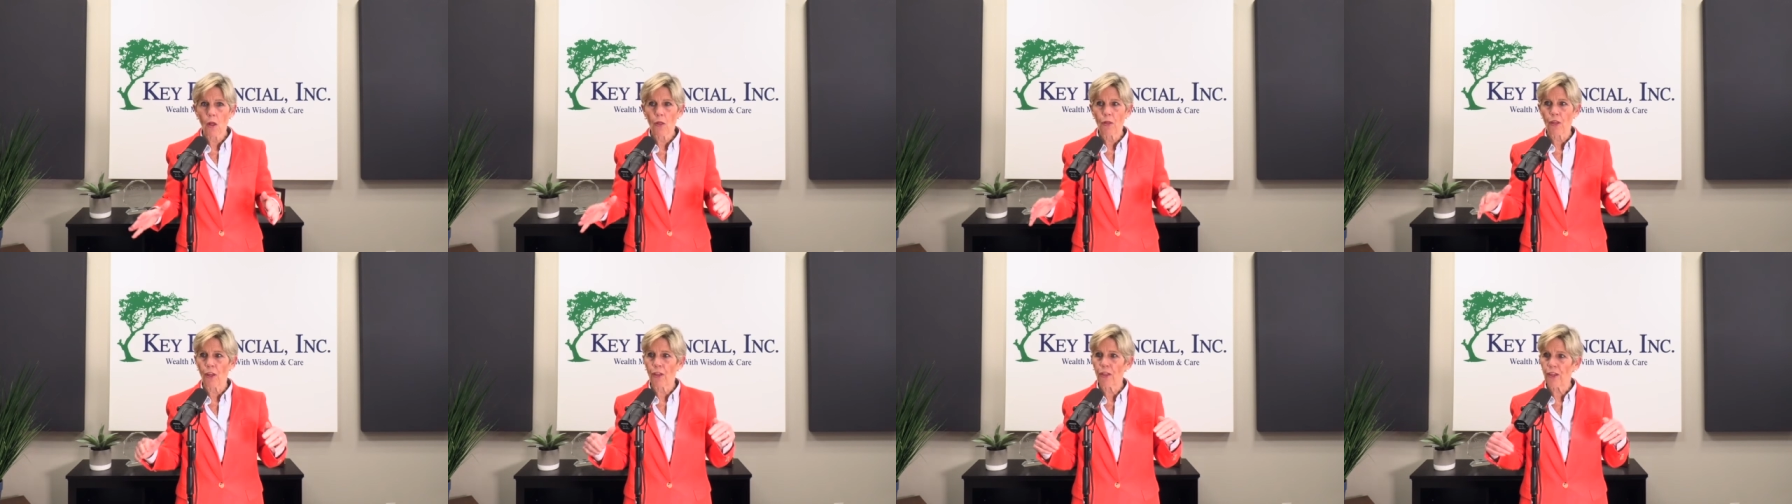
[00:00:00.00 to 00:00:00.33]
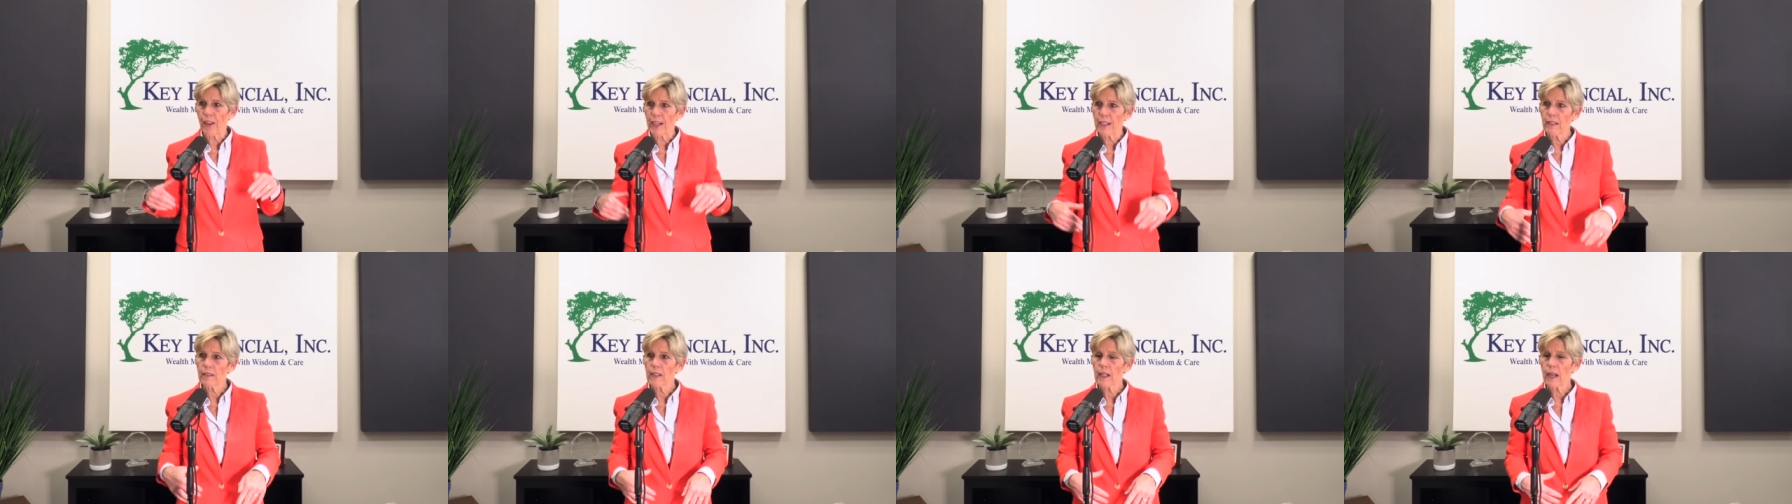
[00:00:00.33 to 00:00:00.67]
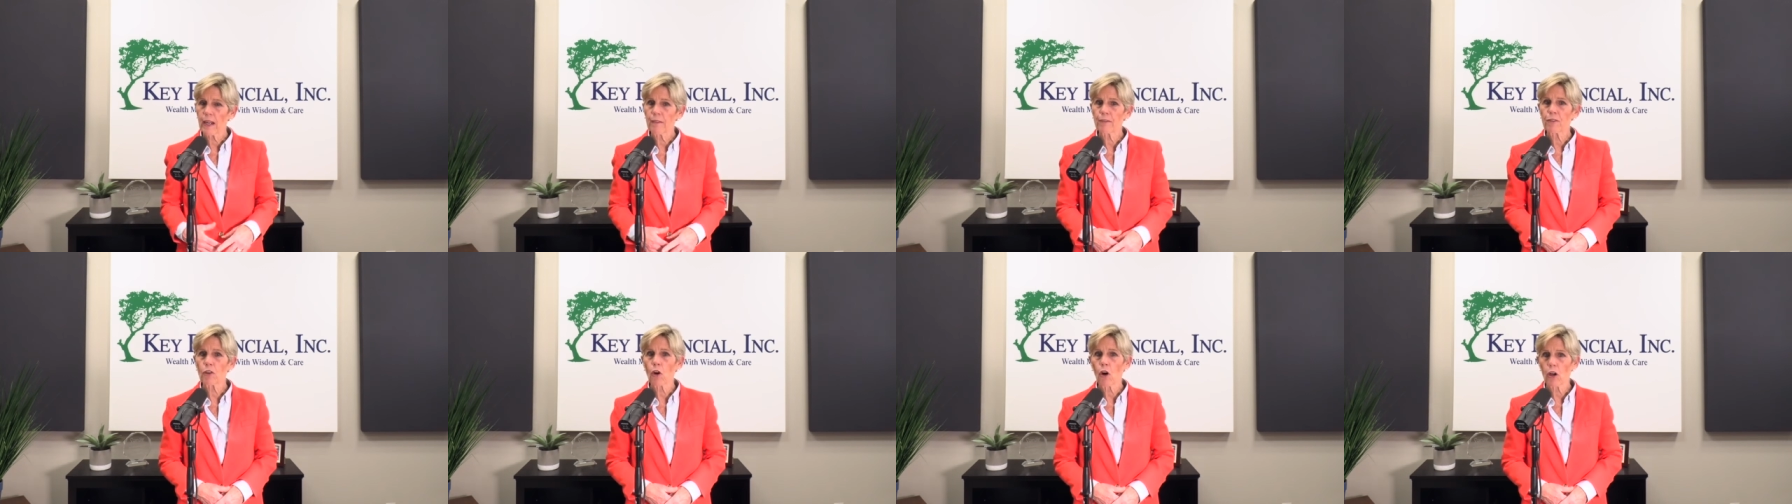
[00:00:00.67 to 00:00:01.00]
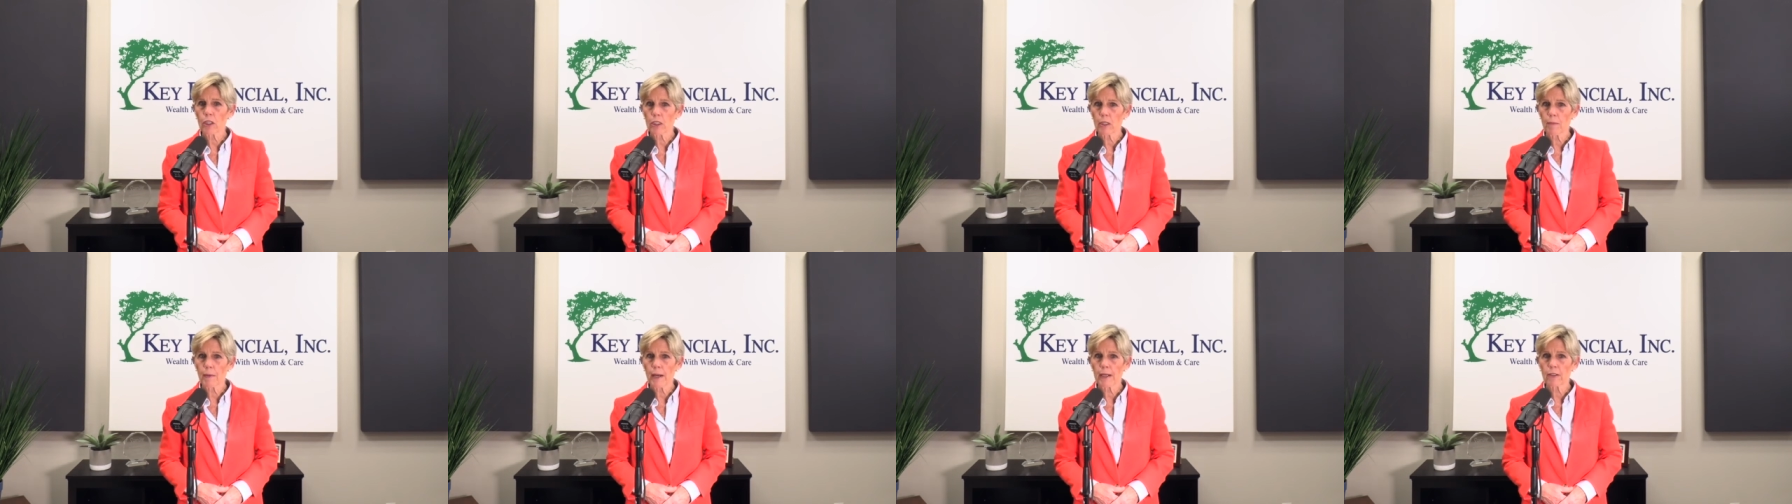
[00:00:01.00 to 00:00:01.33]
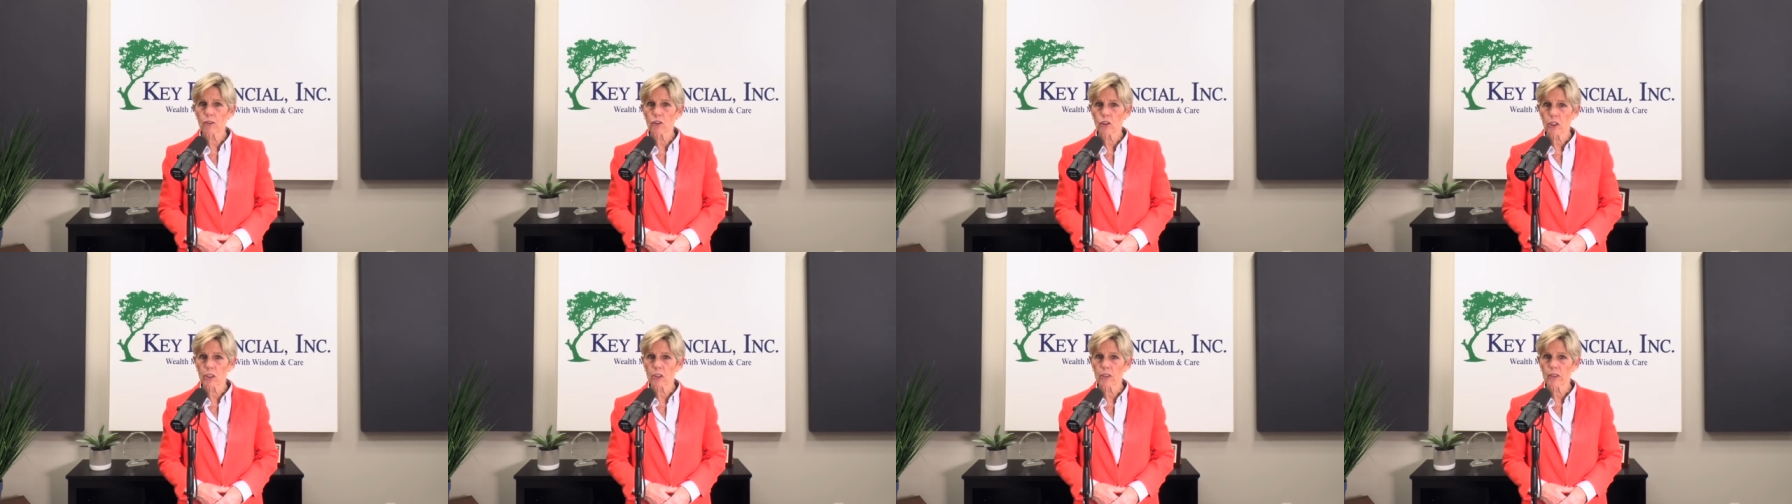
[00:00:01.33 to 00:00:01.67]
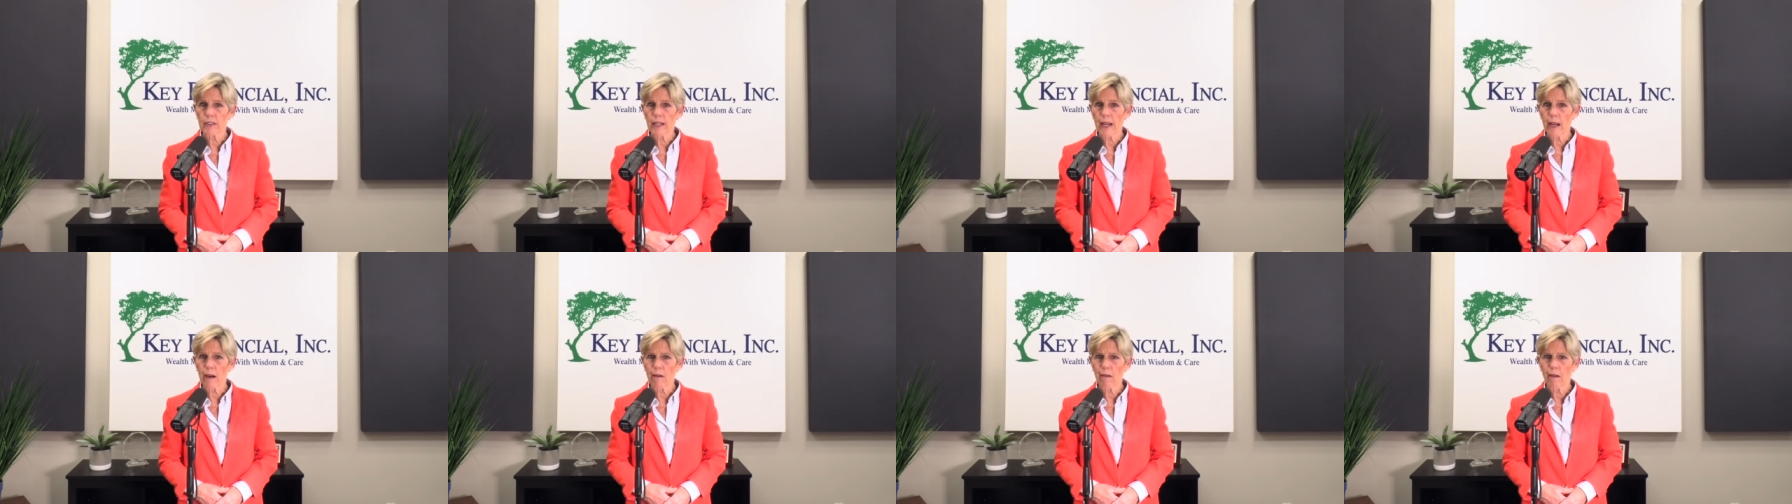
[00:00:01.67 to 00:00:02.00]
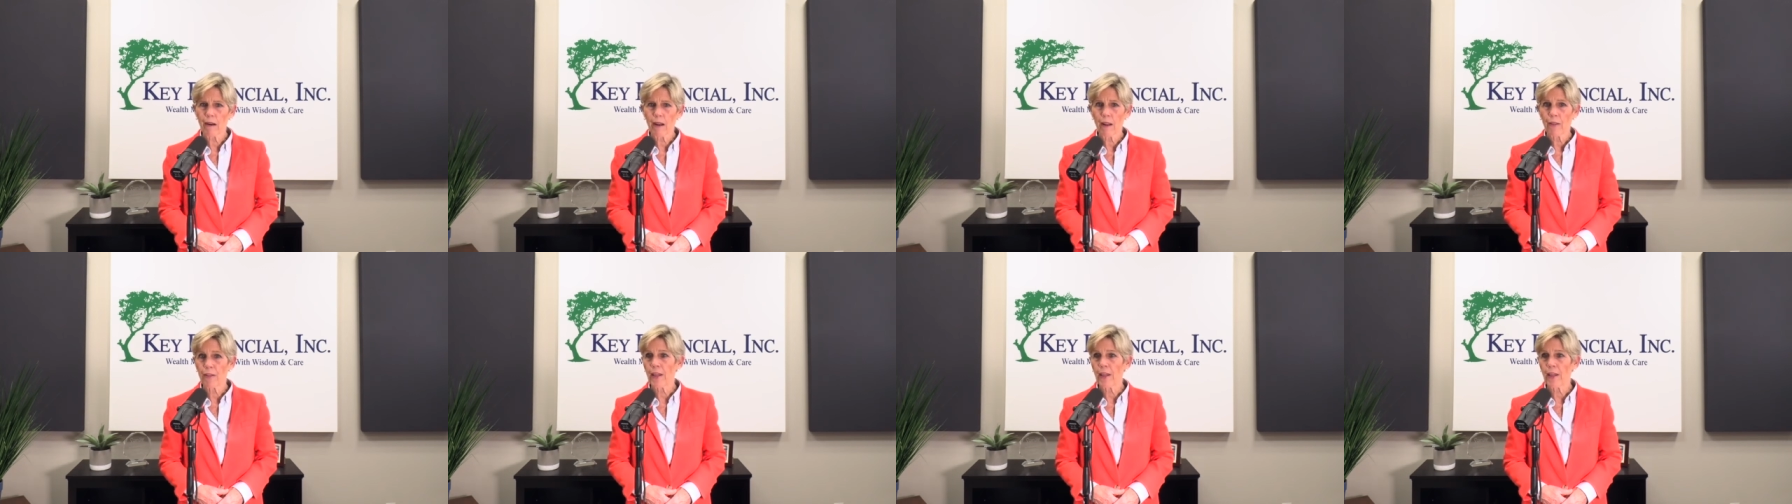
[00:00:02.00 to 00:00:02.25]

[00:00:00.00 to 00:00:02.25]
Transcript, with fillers: the things that I've talked about just now,